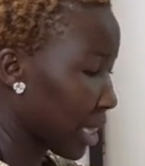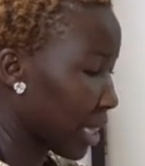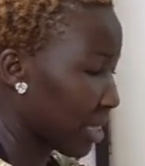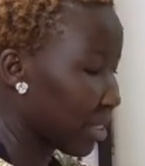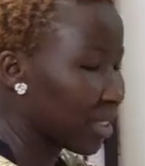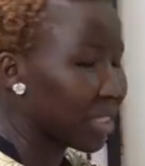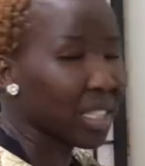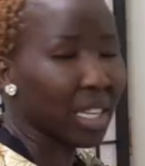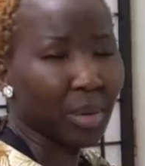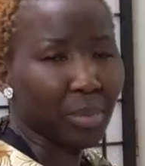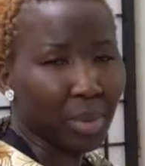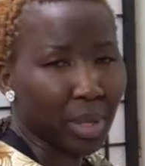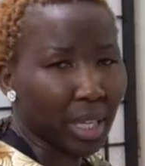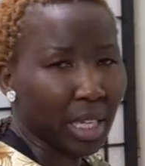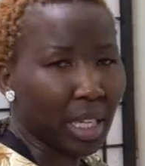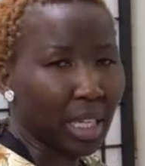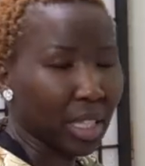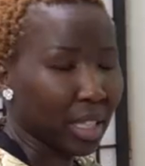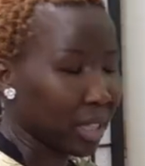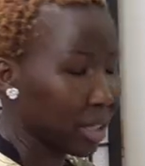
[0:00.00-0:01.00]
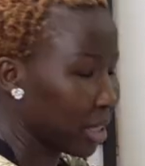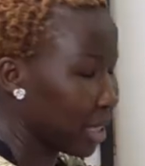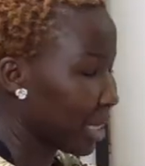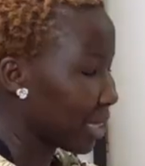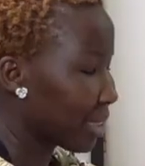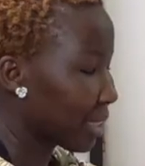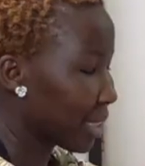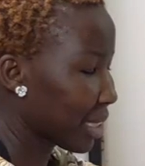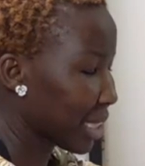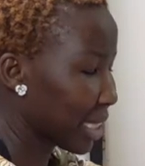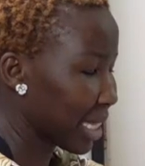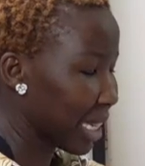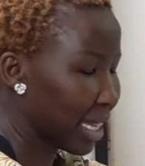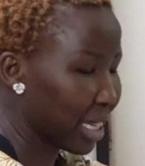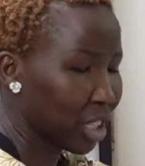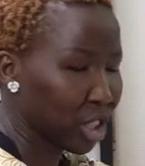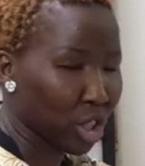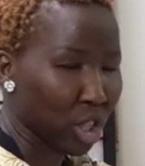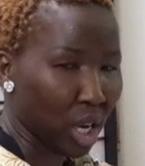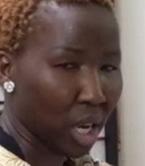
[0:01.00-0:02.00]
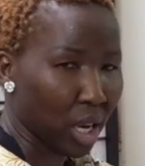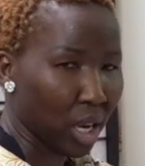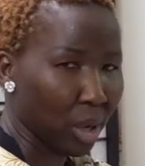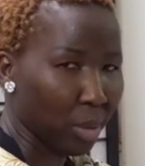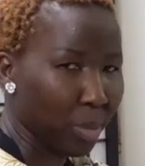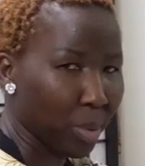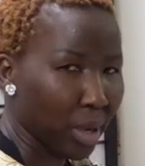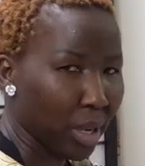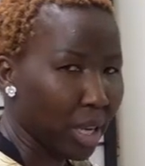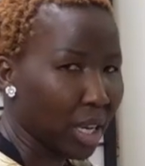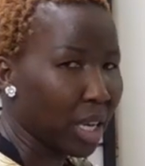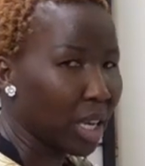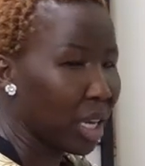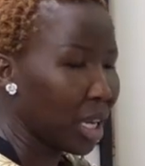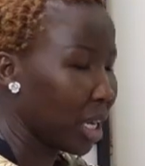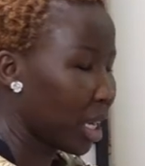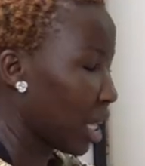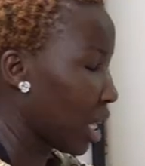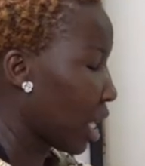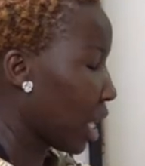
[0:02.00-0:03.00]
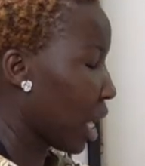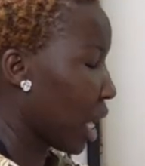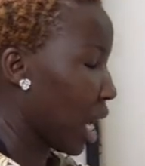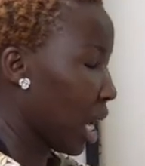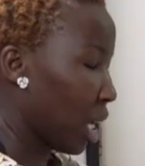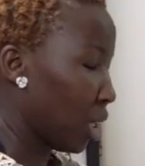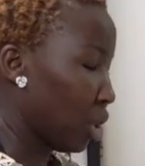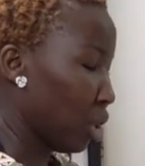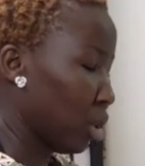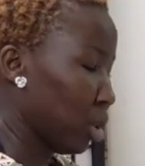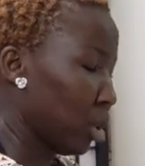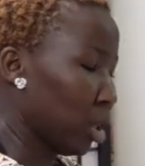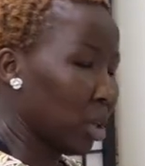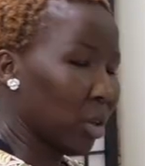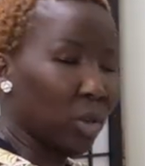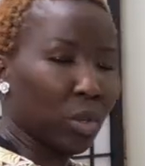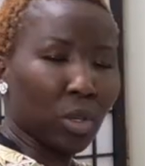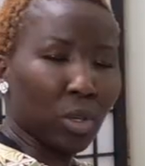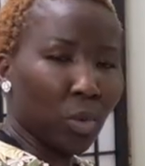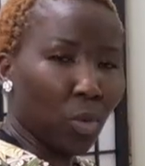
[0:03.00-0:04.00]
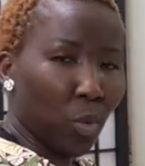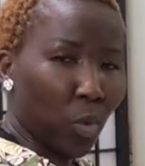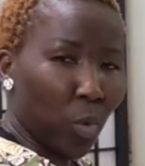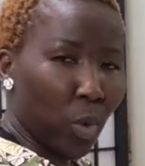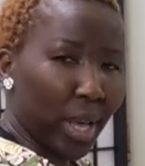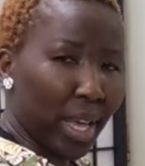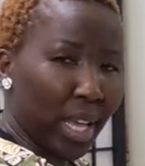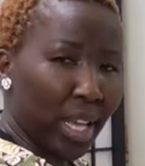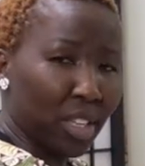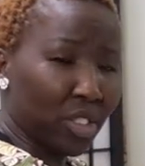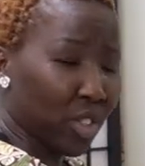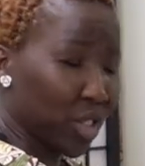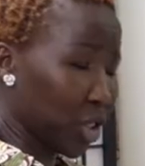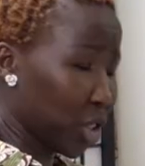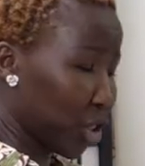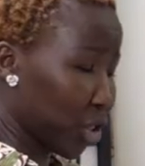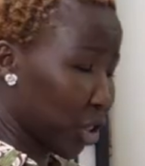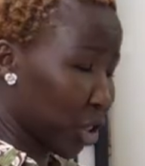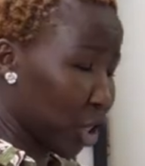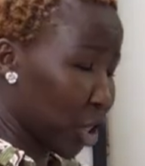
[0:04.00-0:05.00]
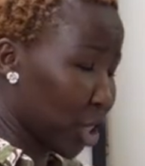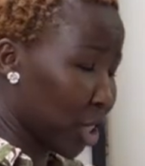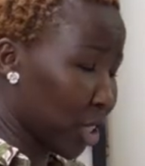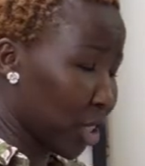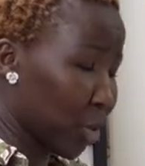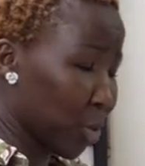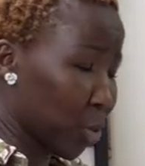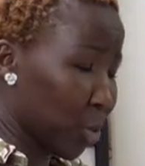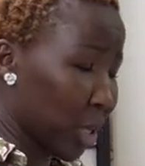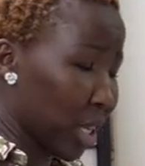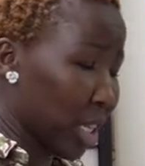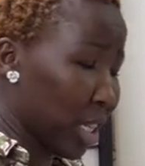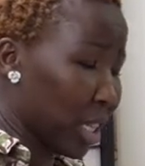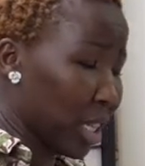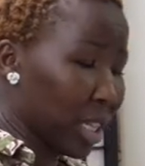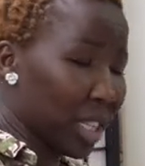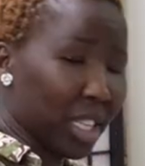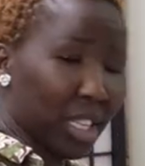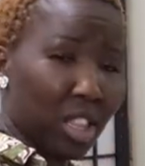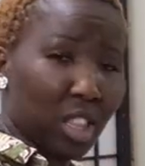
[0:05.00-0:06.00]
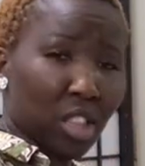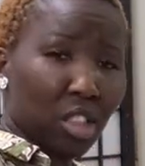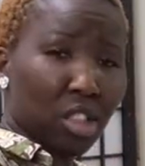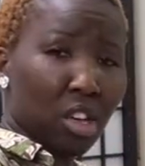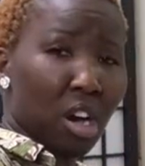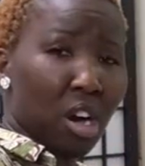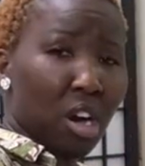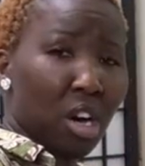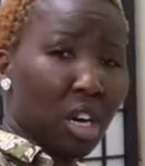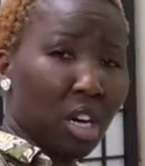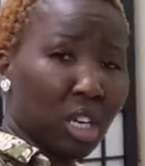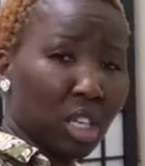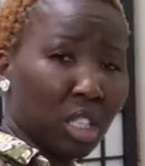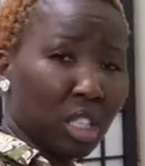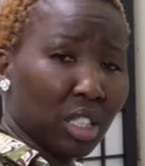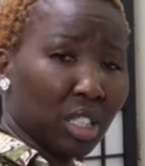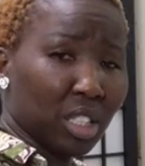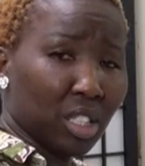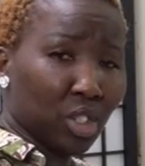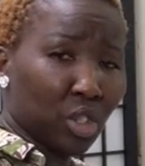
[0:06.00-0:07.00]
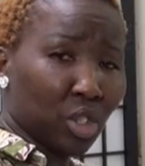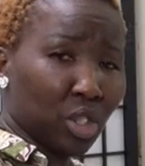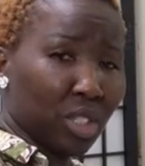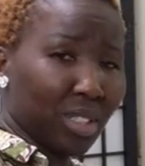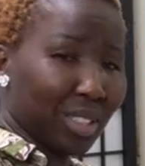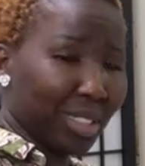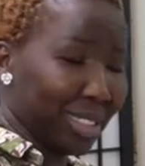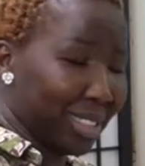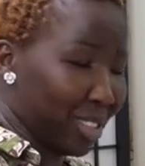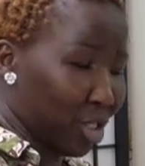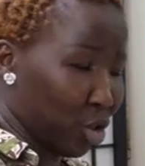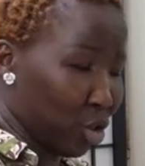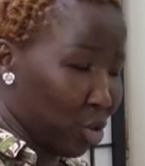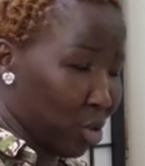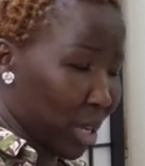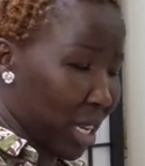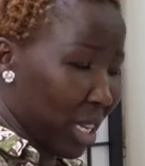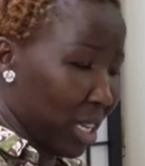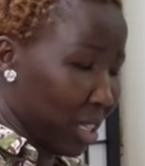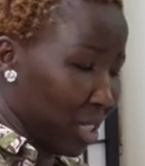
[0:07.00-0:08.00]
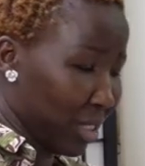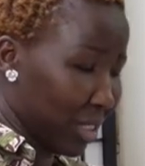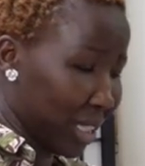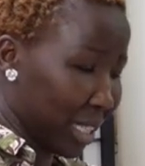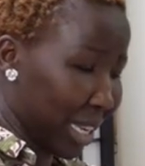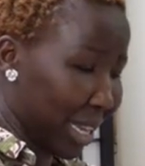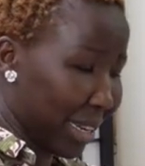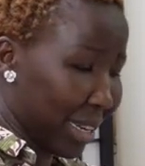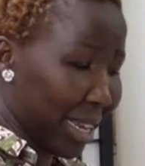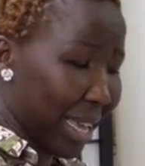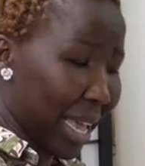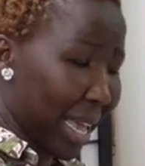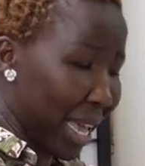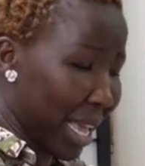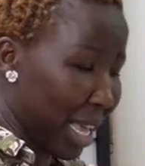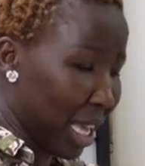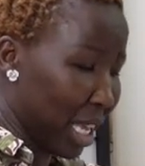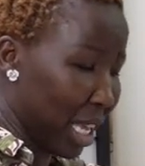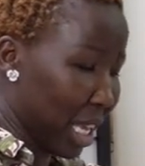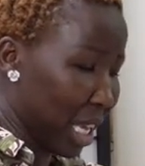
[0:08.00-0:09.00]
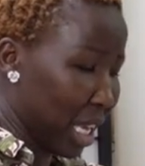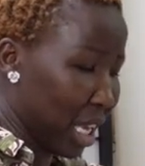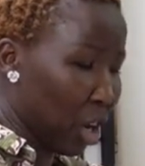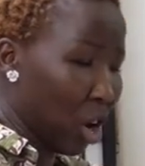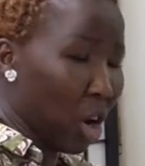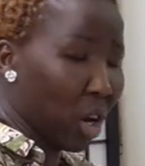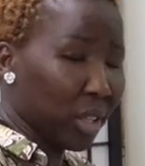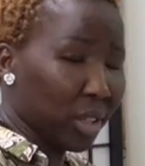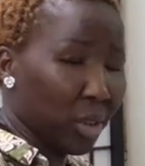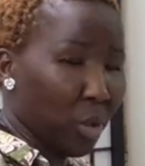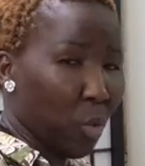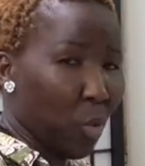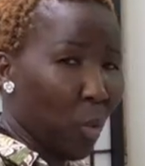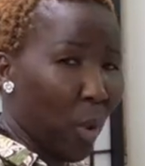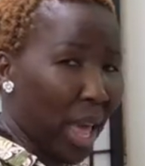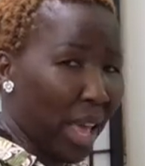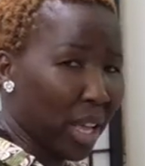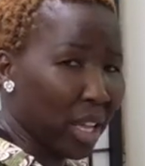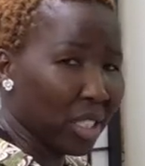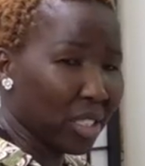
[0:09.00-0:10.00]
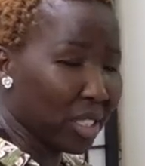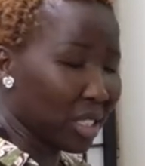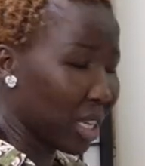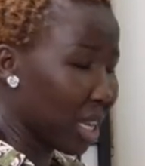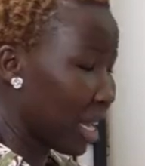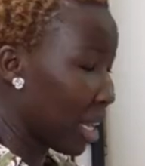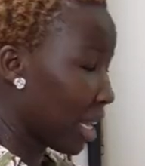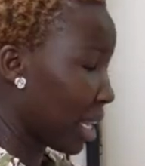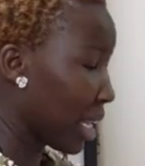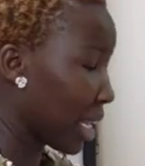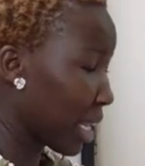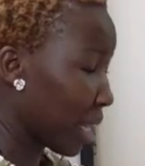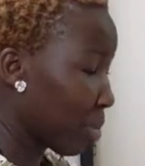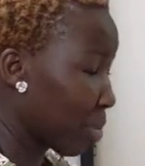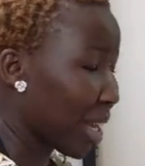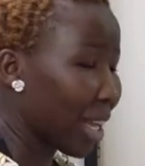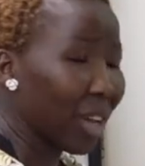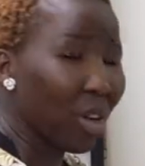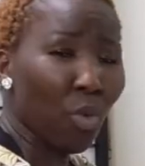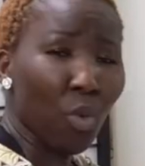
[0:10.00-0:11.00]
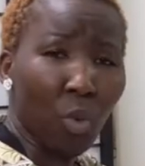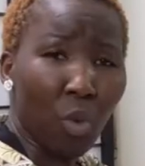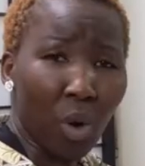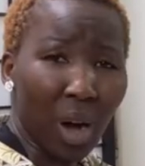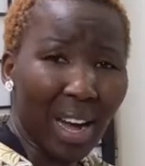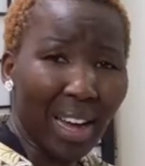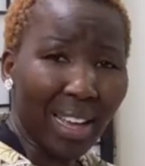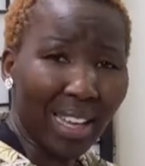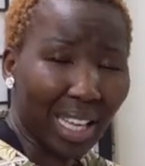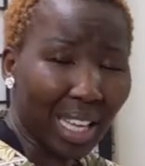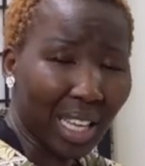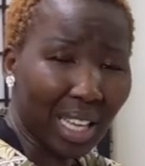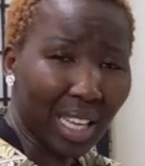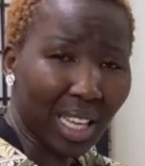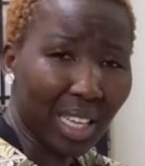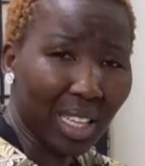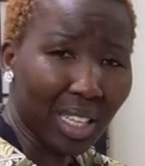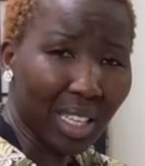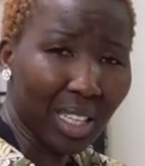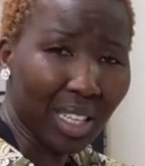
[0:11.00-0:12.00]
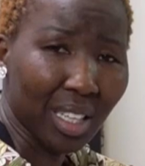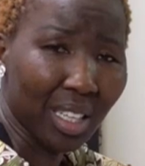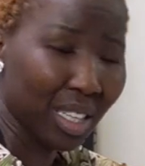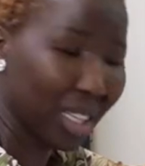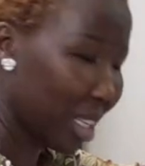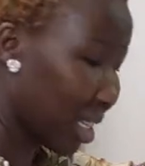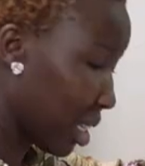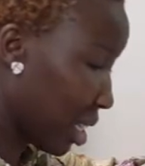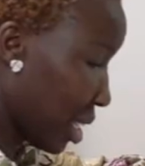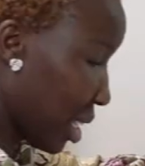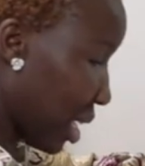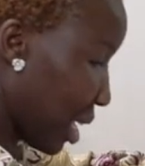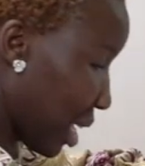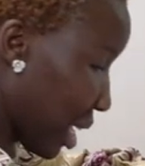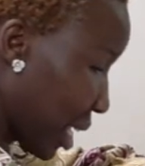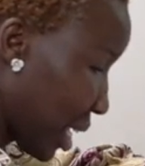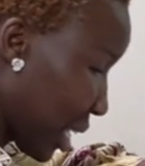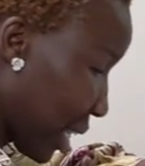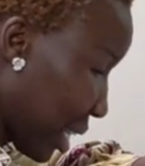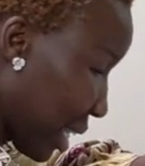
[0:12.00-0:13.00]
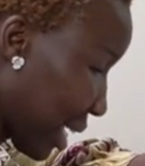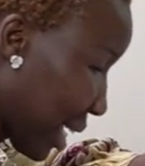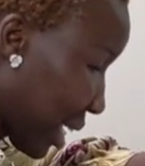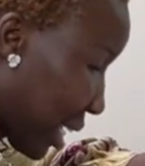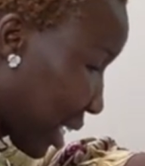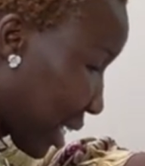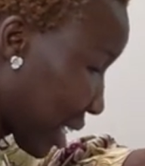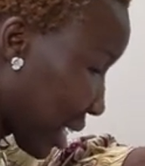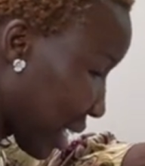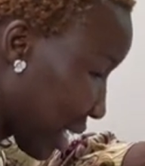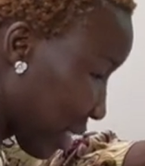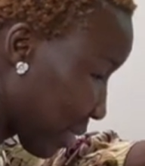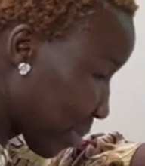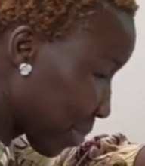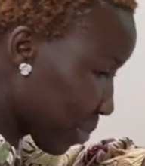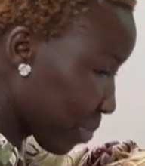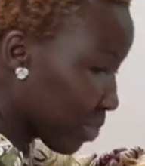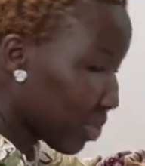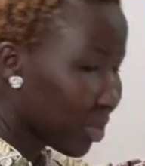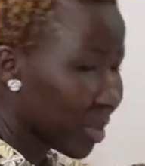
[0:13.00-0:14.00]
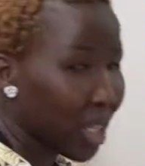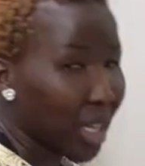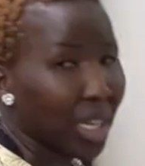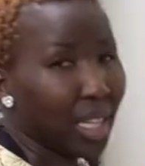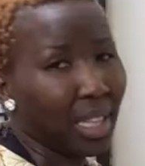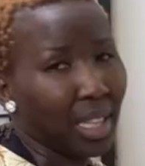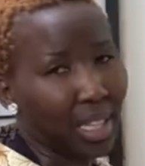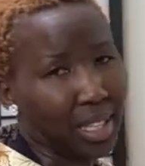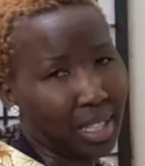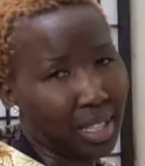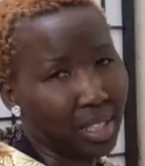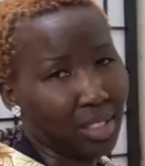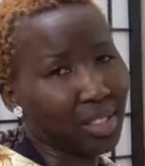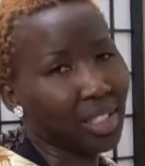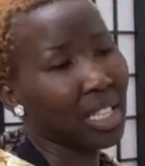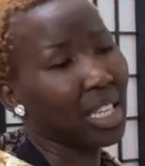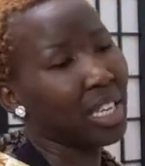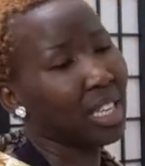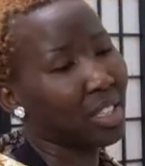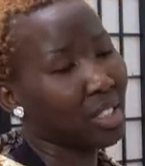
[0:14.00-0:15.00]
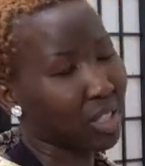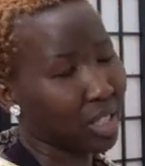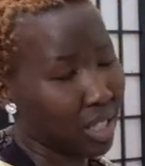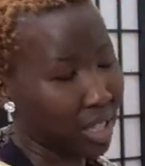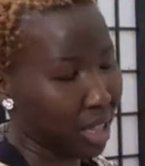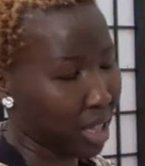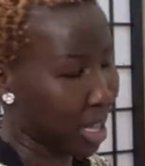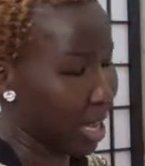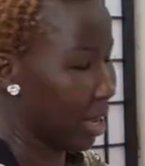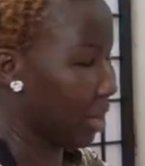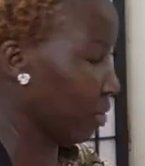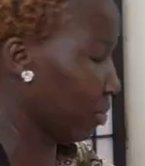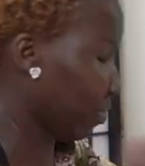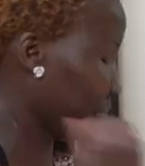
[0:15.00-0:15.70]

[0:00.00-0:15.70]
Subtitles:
this number here is a tank top, a low waist skirt with the thong strings kind of hanging on the waist. And I'm like, why? Like, ladies, here's the thing.